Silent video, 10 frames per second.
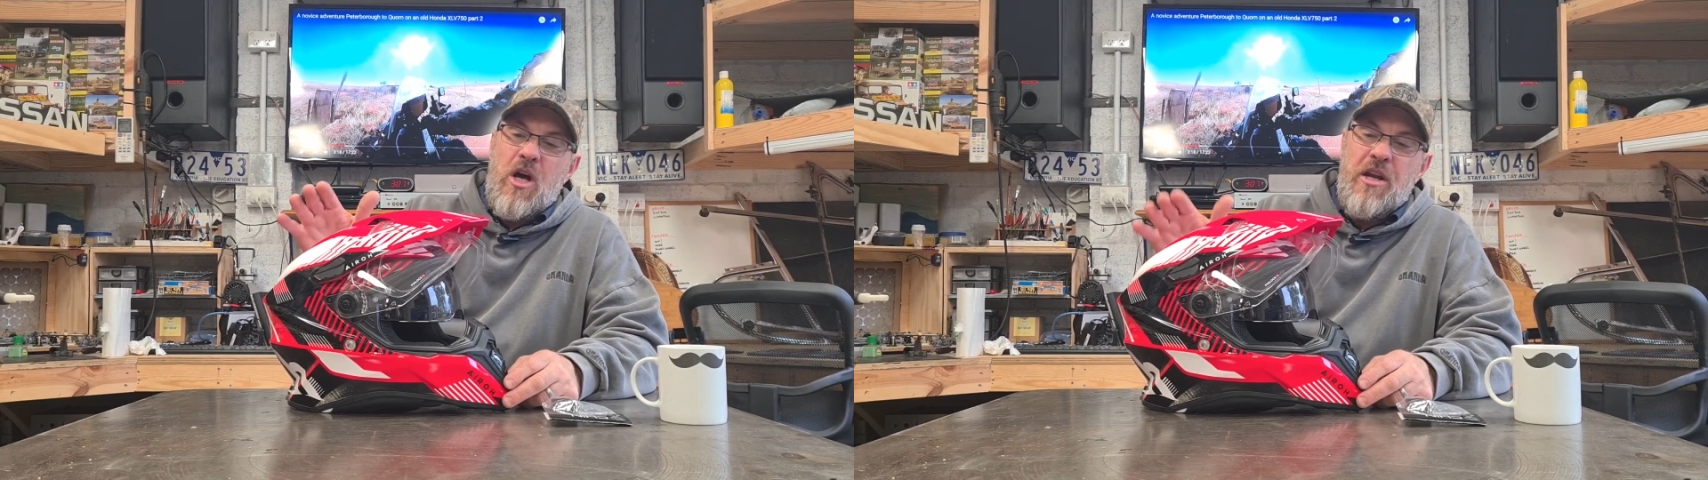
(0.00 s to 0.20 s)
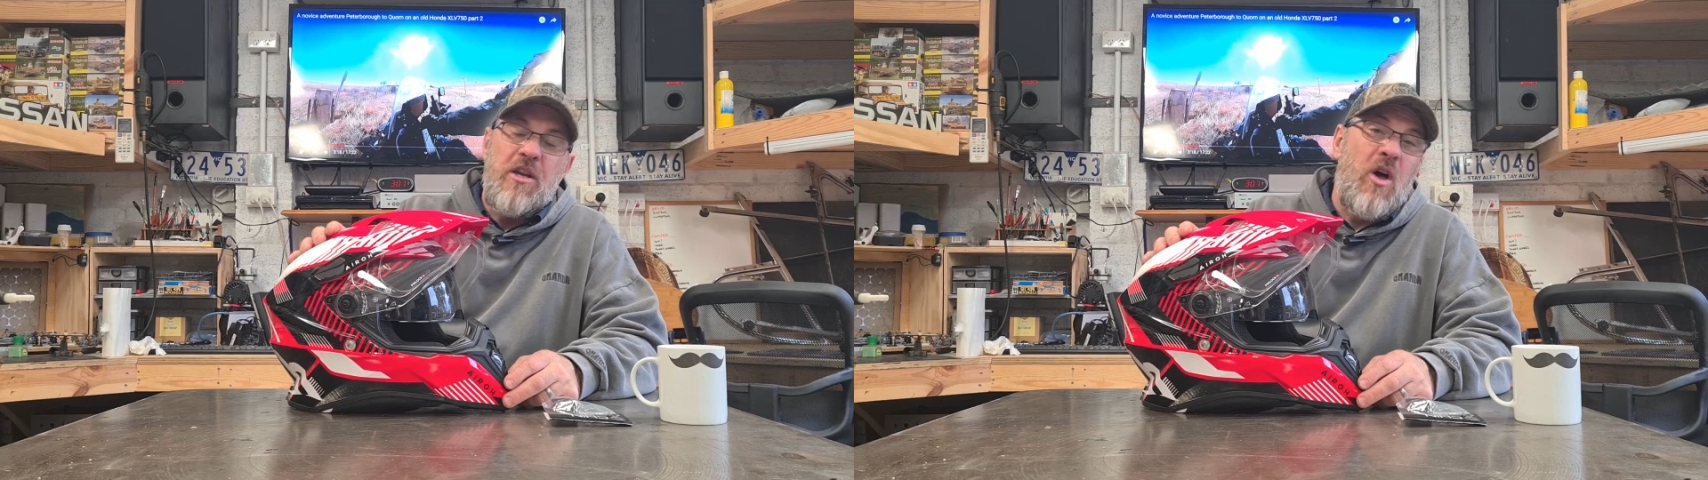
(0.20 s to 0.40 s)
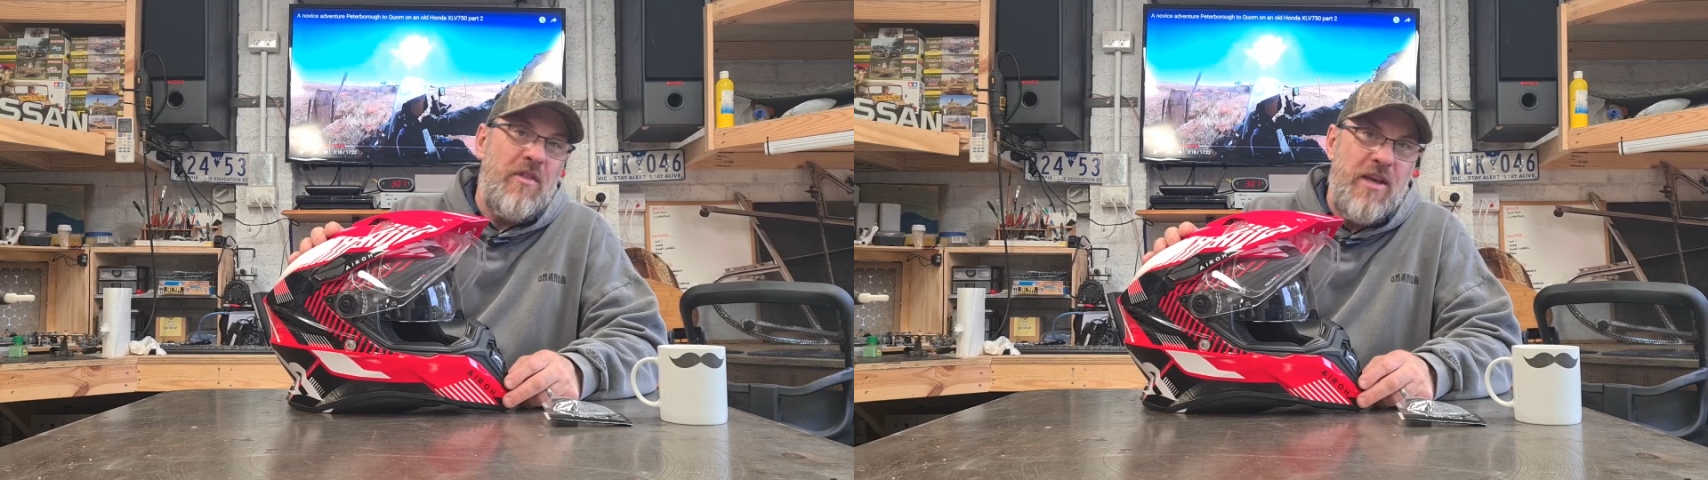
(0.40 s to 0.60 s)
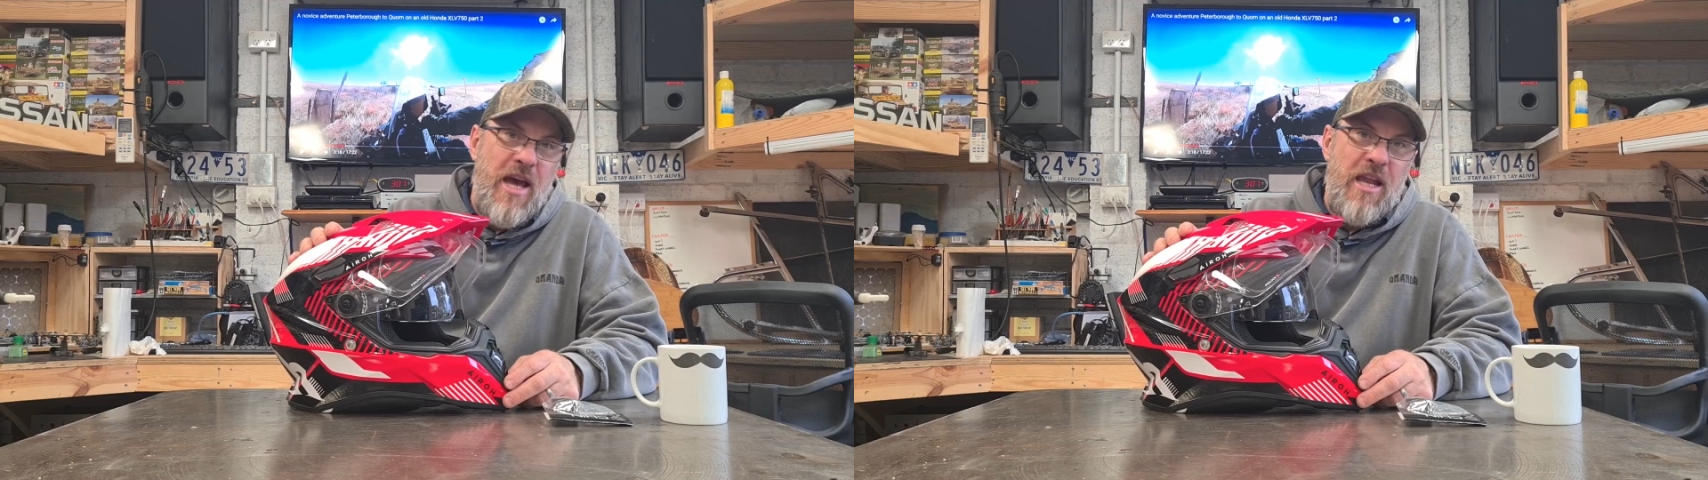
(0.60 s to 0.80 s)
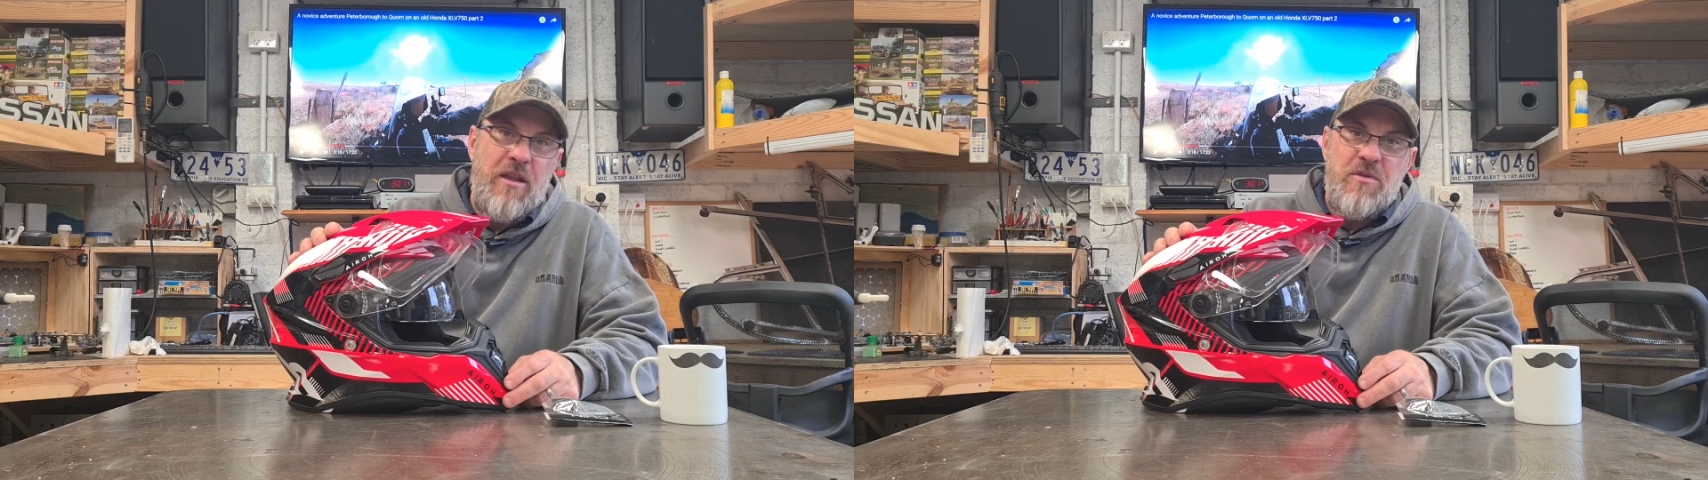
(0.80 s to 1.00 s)
I didn't like the
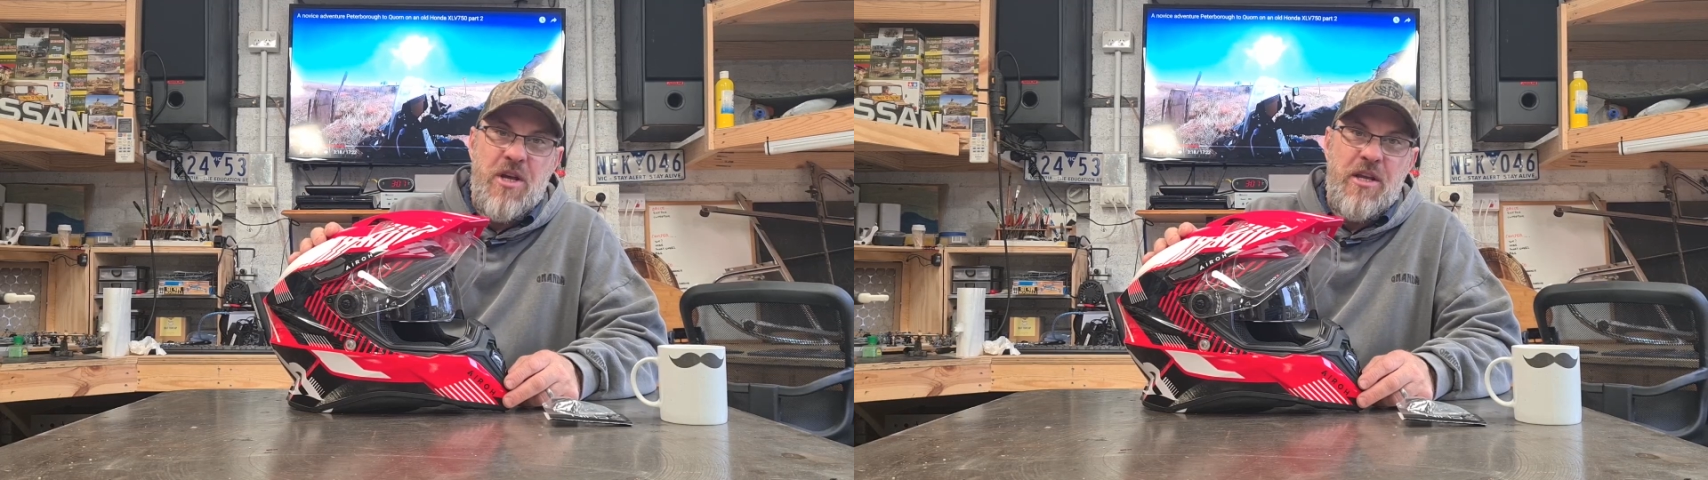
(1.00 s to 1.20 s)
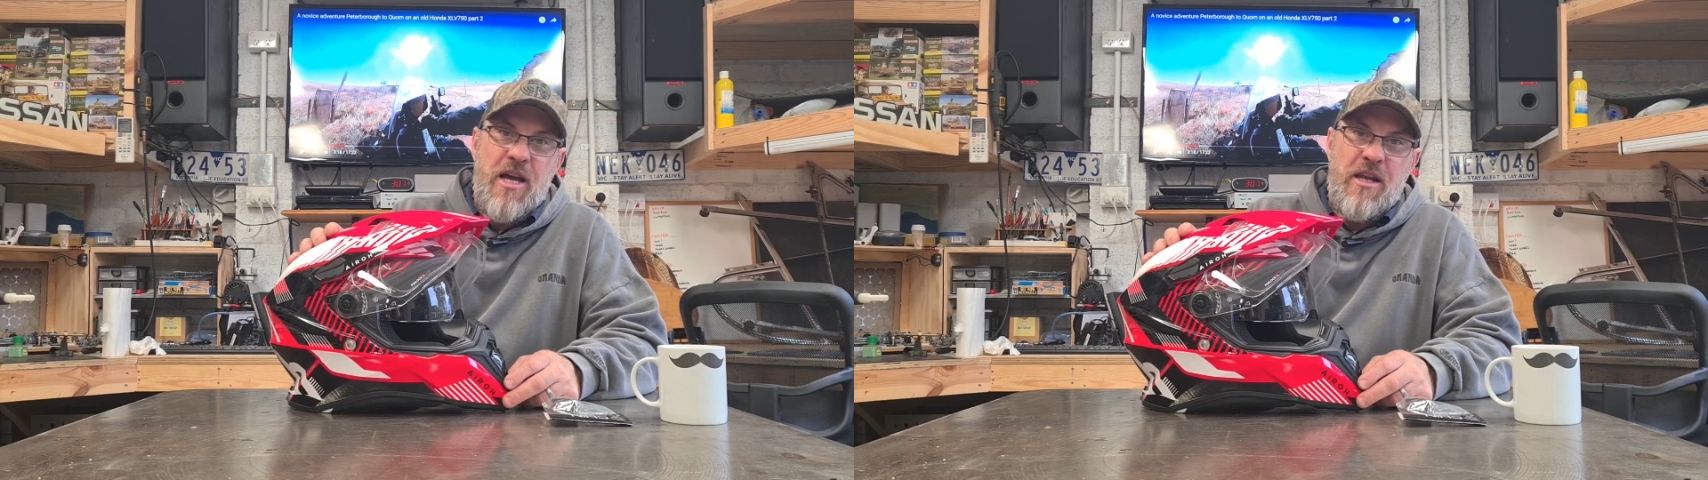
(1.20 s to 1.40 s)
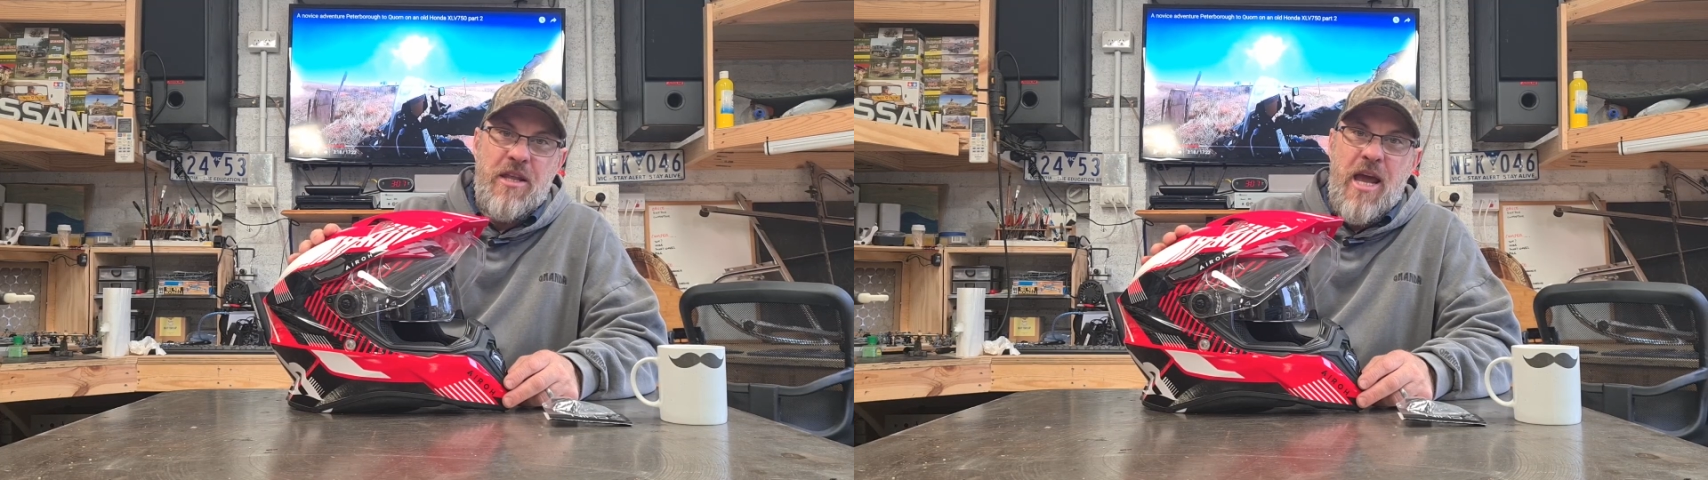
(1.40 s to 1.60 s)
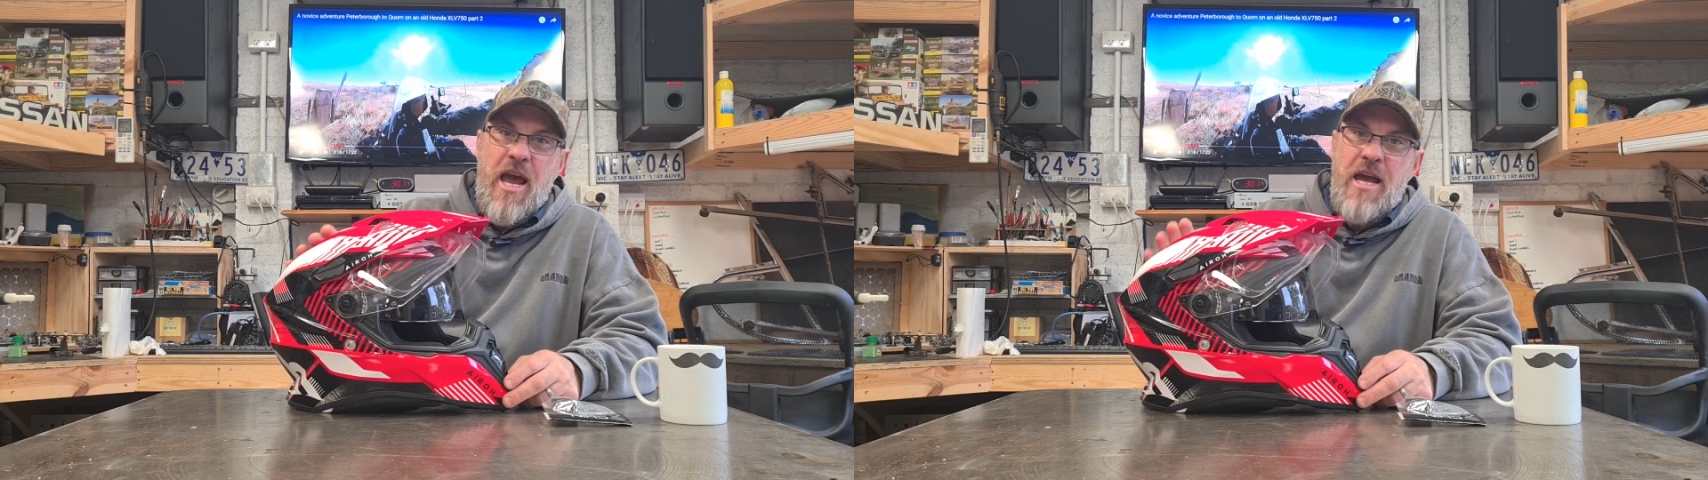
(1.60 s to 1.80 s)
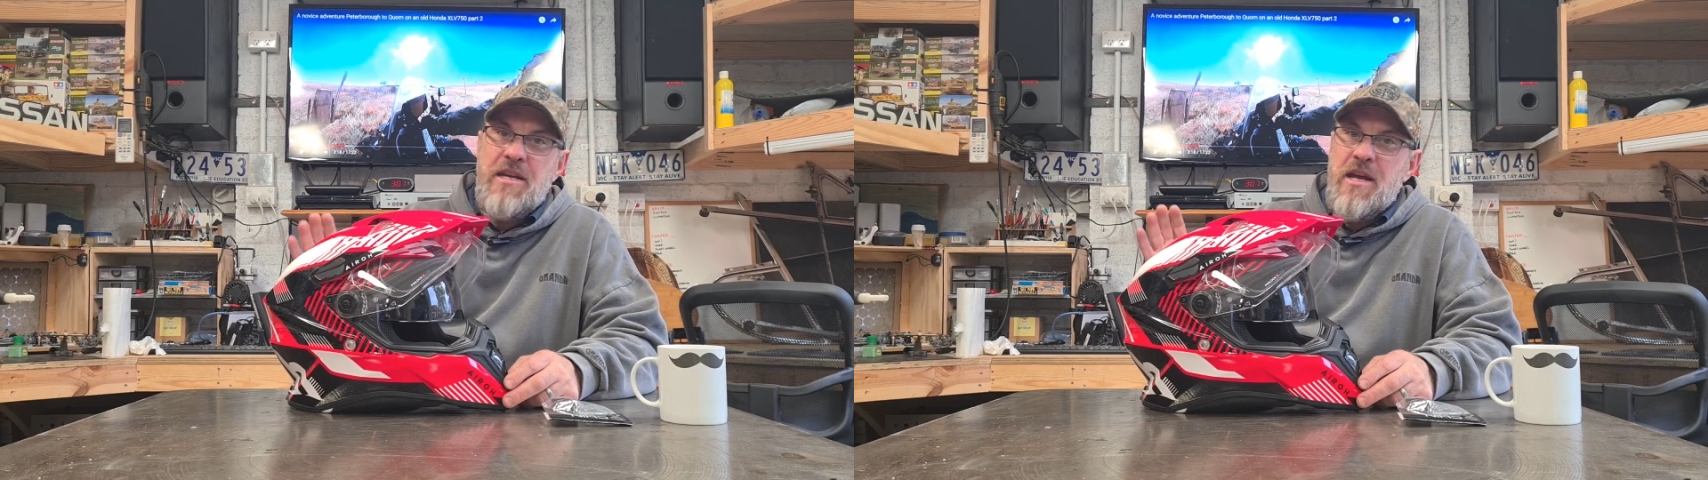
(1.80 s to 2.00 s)
color. That was the only color they
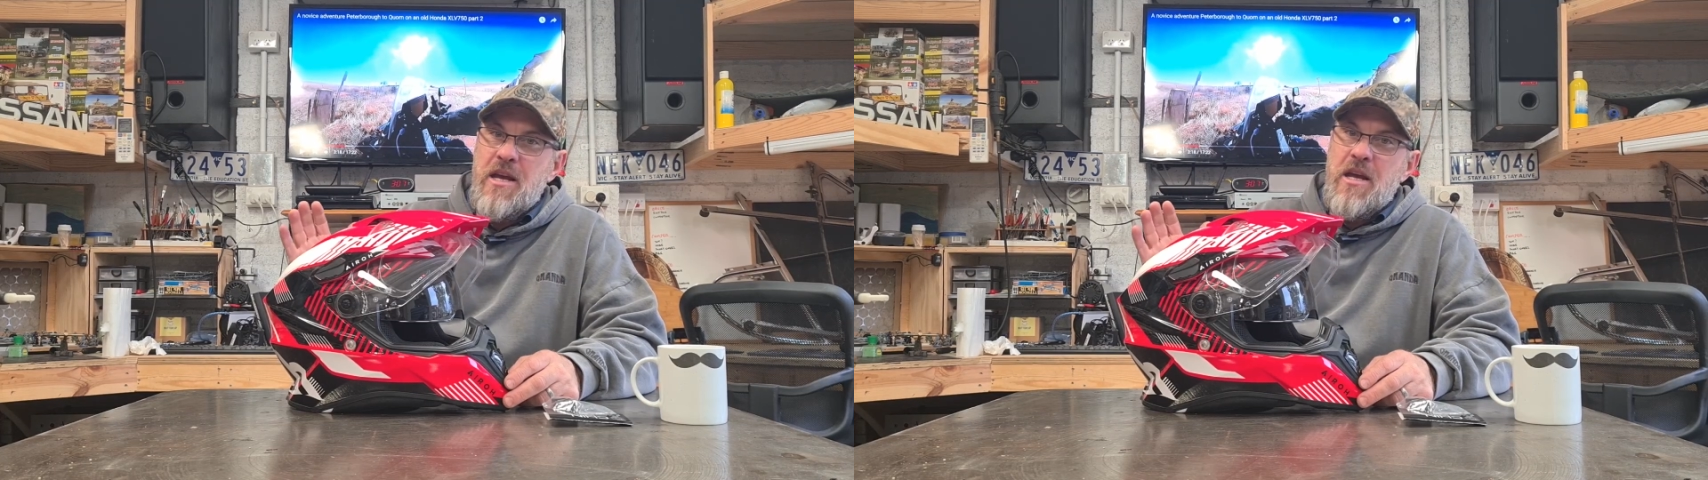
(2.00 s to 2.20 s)
had.